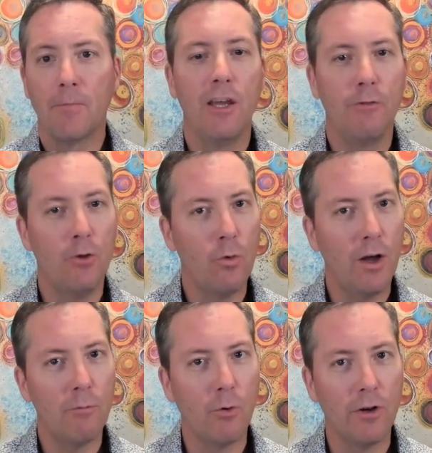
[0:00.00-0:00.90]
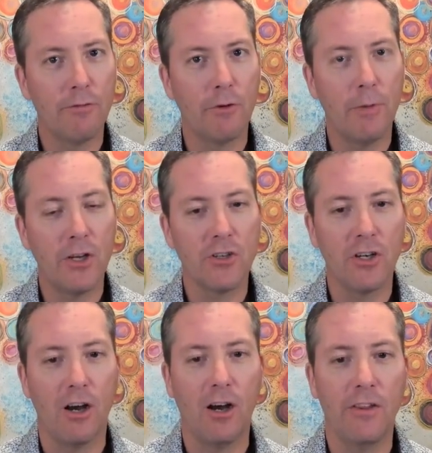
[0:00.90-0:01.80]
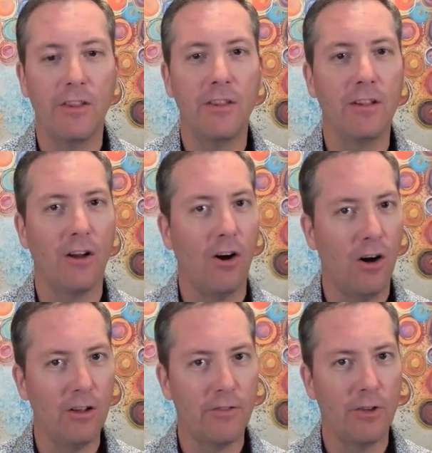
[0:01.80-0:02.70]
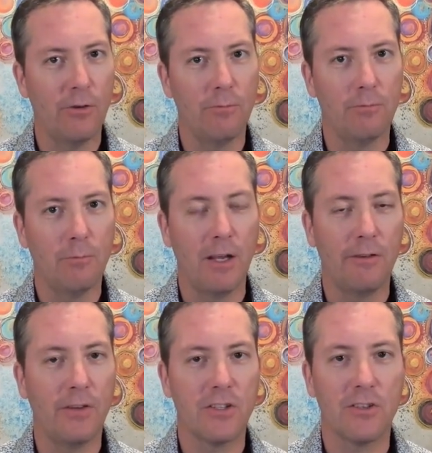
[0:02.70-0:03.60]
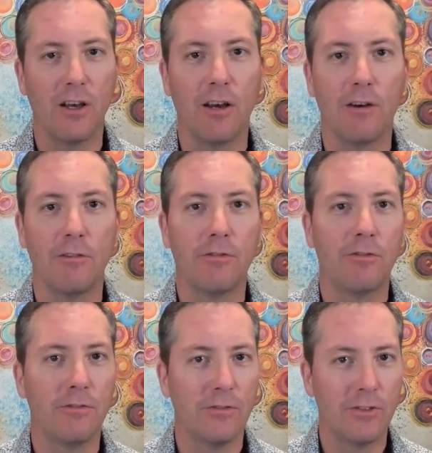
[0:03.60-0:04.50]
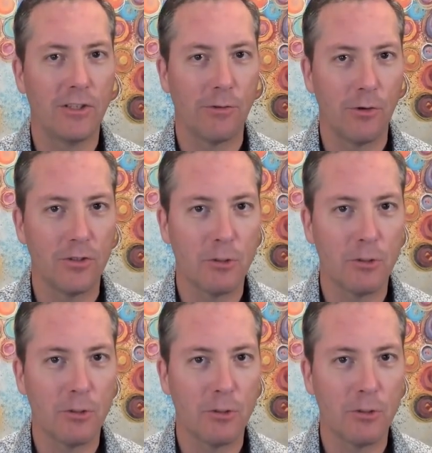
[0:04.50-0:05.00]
if you want more information on all of the benefits of different